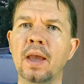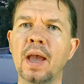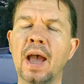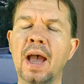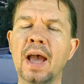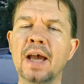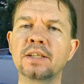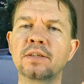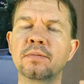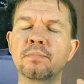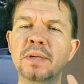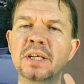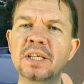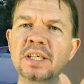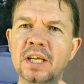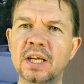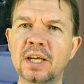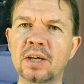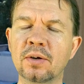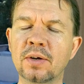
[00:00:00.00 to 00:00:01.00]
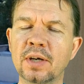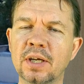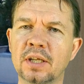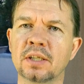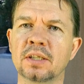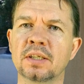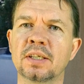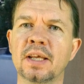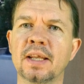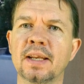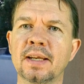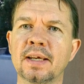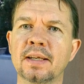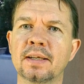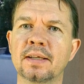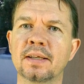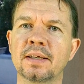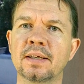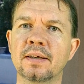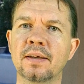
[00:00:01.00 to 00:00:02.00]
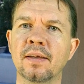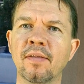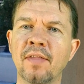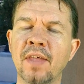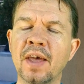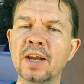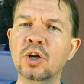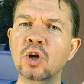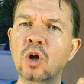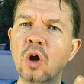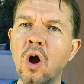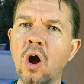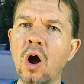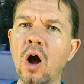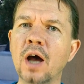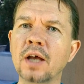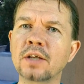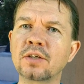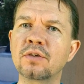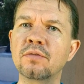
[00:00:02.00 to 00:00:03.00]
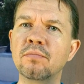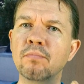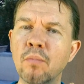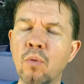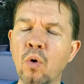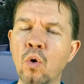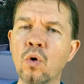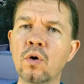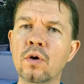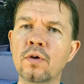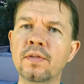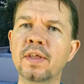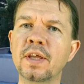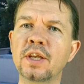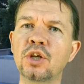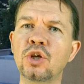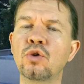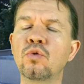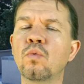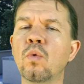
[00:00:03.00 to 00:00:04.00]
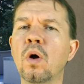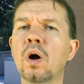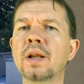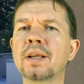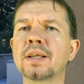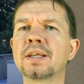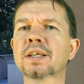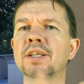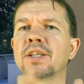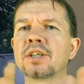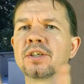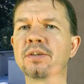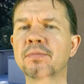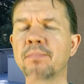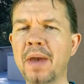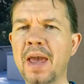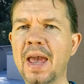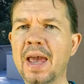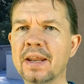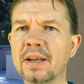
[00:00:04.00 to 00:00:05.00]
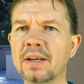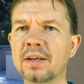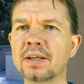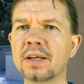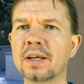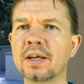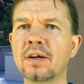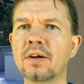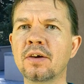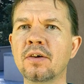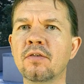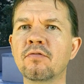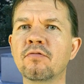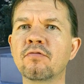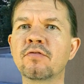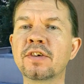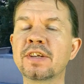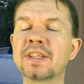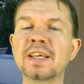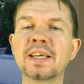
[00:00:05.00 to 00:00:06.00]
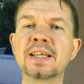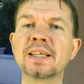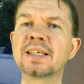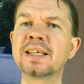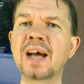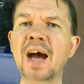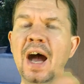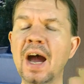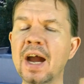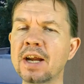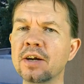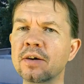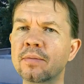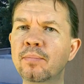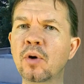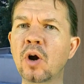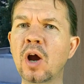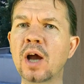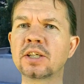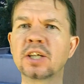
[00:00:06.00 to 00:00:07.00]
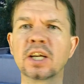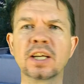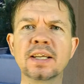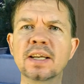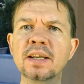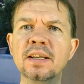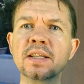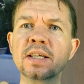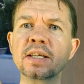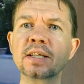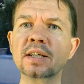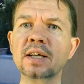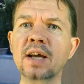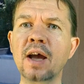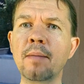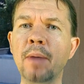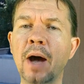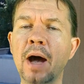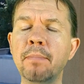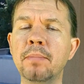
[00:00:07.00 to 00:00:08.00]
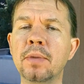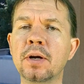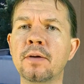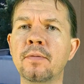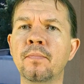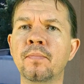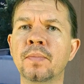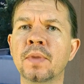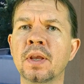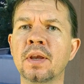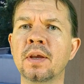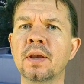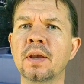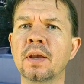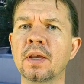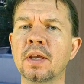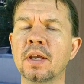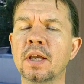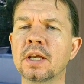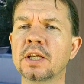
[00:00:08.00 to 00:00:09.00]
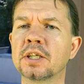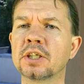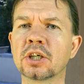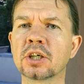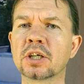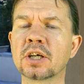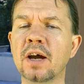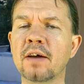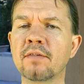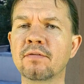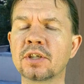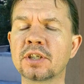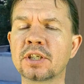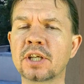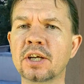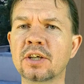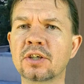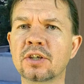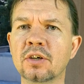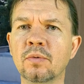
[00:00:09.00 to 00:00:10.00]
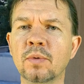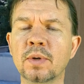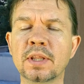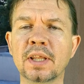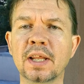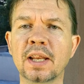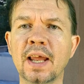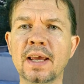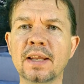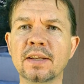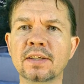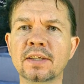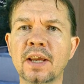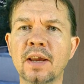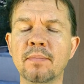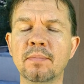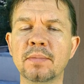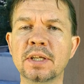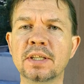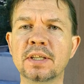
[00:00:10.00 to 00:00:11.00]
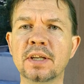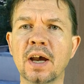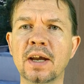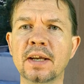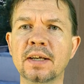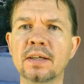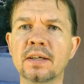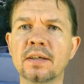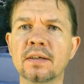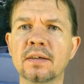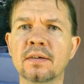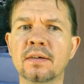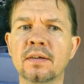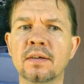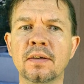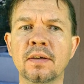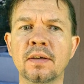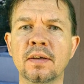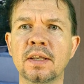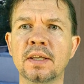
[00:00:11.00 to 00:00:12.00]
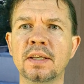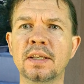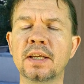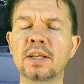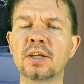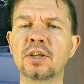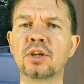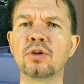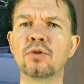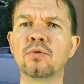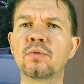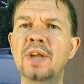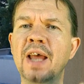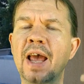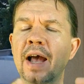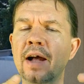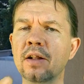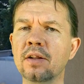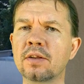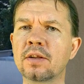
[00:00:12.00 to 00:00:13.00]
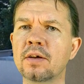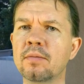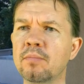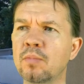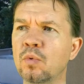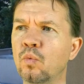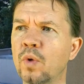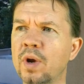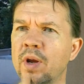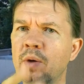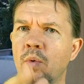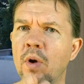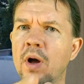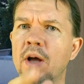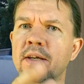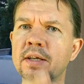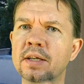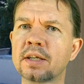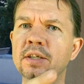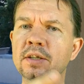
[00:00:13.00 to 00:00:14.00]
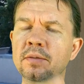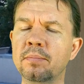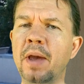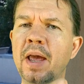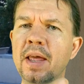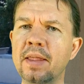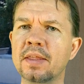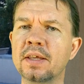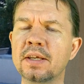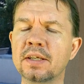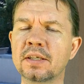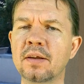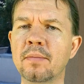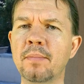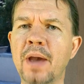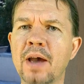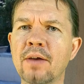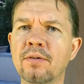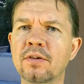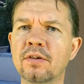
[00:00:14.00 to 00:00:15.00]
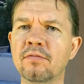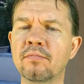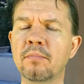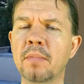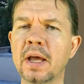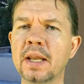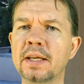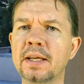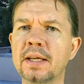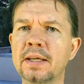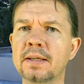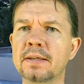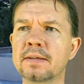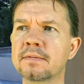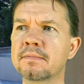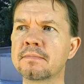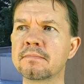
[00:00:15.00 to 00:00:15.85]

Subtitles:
has materials in it that cost more than you want to spend for the entire project. Didn't this come up in your conversation with the landscape designer? Didn't you tell them, we want to spend this amount of money?